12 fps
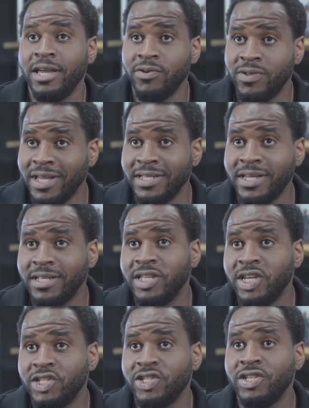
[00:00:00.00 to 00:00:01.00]
United
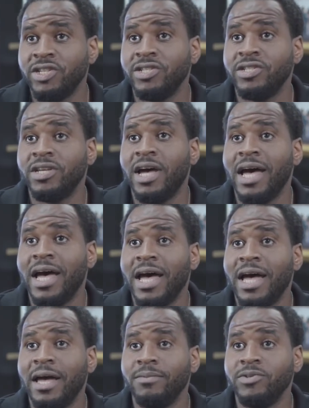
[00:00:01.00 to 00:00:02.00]
Nations
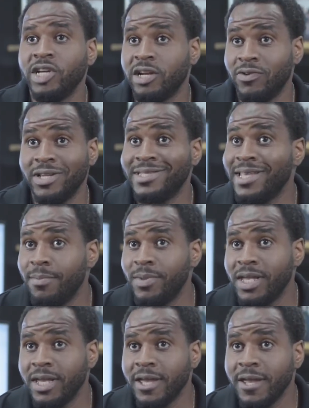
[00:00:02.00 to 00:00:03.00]
General
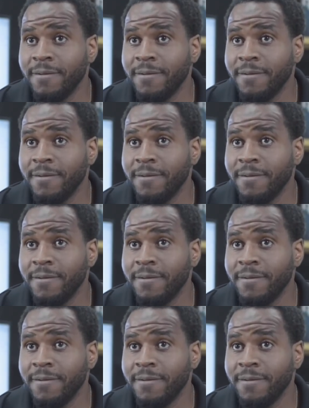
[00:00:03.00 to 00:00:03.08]
Assembly.